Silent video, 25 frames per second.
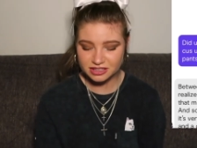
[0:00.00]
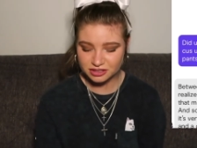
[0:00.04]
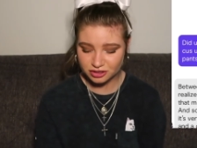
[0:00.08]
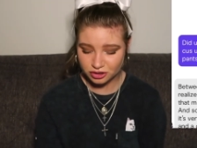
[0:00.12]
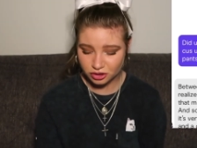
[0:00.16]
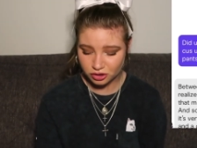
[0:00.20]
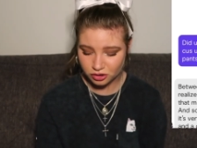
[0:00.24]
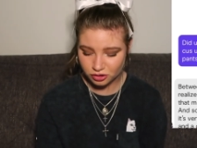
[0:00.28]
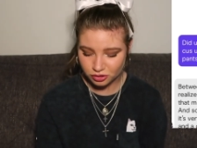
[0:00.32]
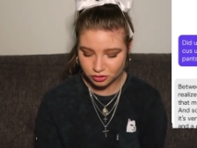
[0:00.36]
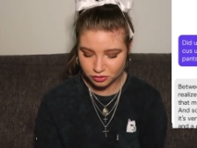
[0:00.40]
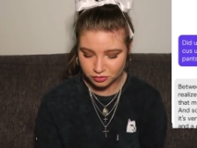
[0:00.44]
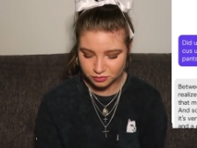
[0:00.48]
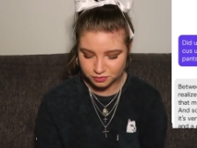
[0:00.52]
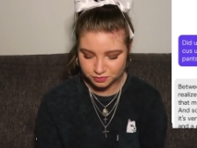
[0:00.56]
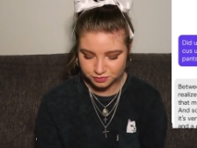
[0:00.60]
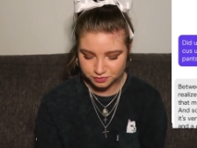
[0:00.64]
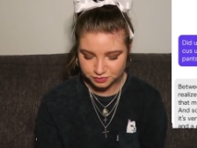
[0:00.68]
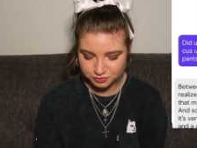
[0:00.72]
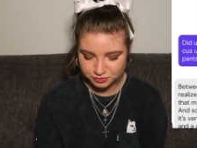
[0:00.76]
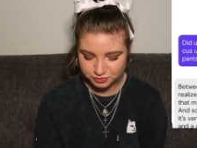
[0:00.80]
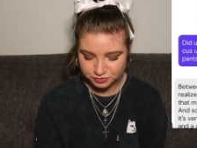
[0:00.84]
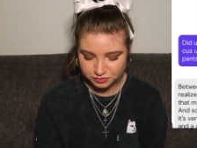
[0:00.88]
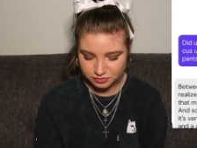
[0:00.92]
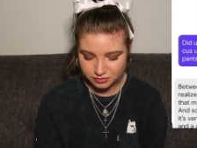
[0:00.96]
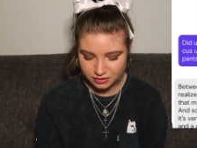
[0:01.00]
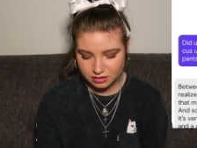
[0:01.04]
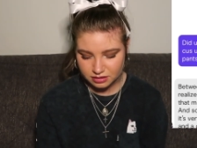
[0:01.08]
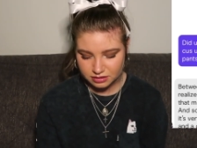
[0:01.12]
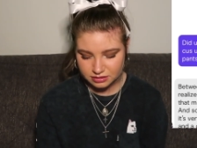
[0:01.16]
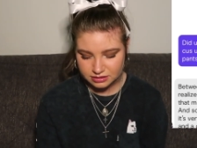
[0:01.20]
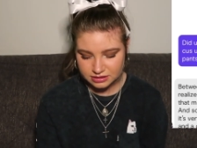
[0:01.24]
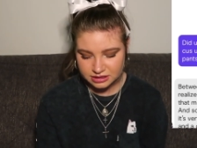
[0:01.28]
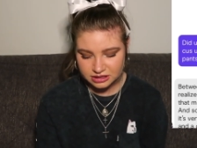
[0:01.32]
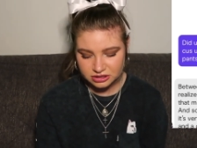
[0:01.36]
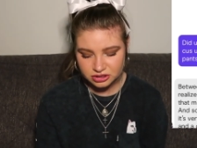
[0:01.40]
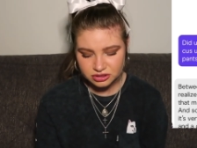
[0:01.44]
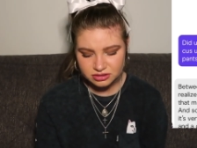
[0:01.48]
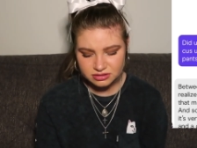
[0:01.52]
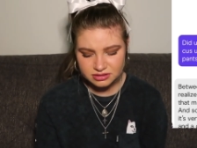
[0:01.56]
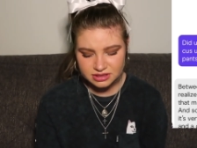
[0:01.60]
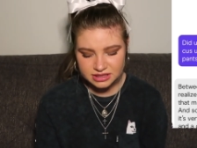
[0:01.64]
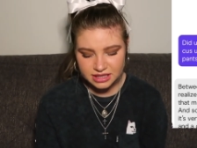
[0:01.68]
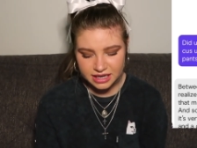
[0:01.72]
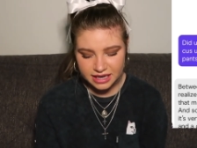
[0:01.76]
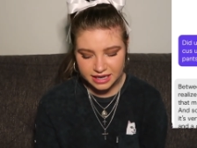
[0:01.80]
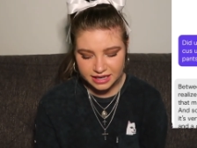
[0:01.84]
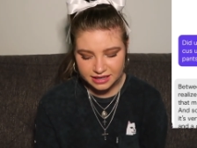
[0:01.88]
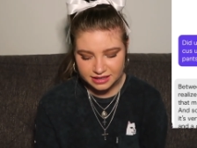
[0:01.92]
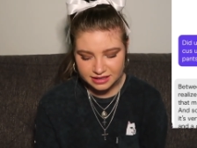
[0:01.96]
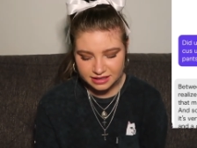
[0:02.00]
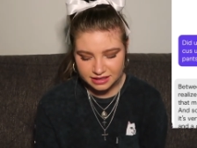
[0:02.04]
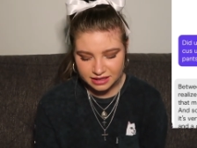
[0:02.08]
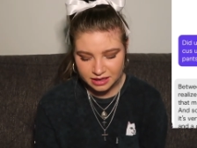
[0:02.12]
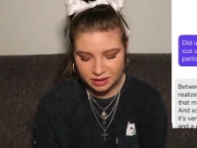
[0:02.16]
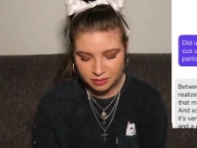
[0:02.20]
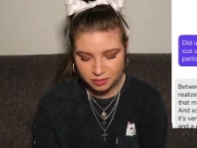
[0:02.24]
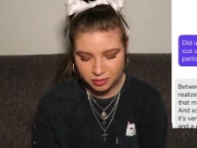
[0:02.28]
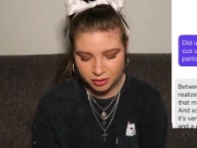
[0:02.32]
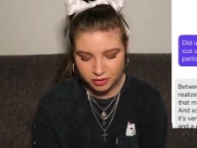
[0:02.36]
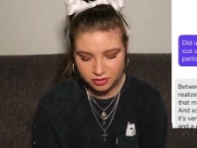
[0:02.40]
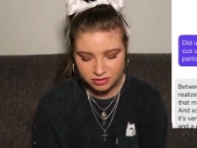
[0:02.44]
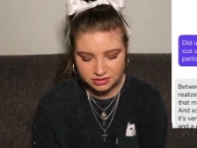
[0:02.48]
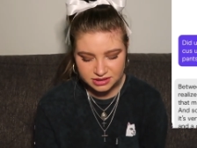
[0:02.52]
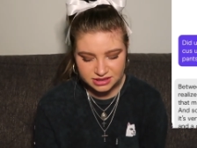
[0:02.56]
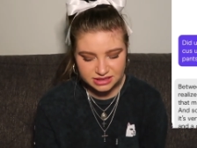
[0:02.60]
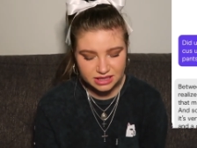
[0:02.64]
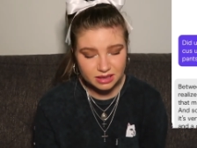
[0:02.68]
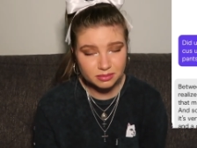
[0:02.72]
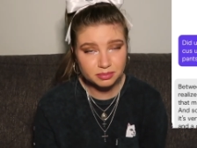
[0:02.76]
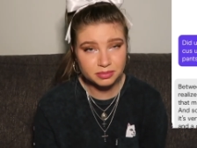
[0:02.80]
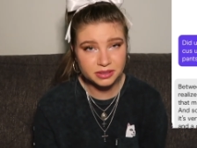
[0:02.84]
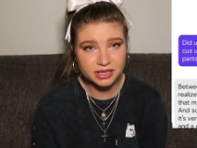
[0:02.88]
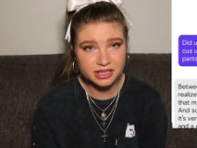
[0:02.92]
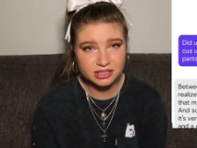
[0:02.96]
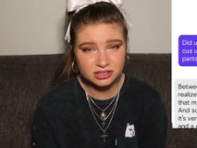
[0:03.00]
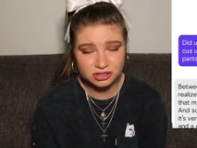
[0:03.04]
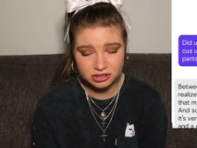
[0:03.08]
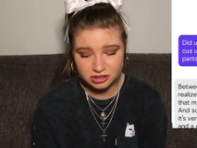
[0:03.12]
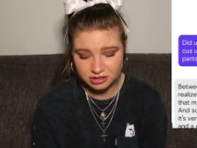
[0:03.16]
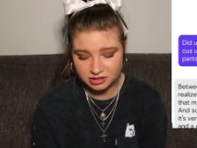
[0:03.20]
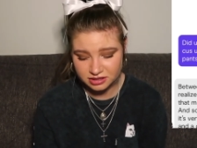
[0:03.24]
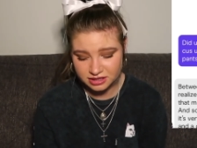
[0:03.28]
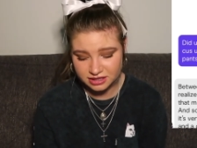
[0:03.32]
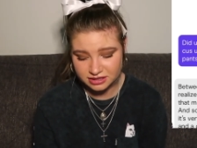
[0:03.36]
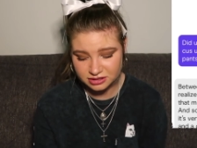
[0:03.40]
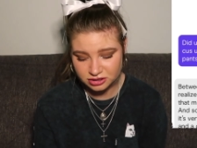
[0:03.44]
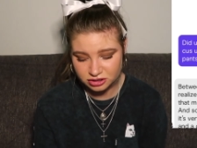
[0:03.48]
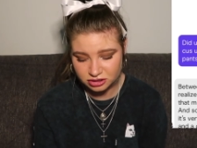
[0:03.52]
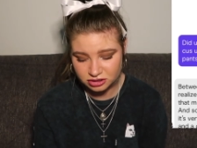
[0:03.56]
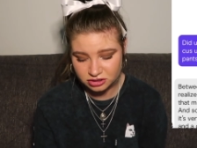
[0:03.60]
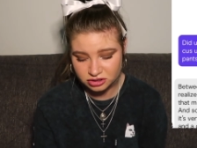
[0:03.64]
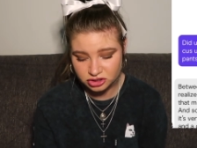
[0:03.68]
go, did you take and post that picture because your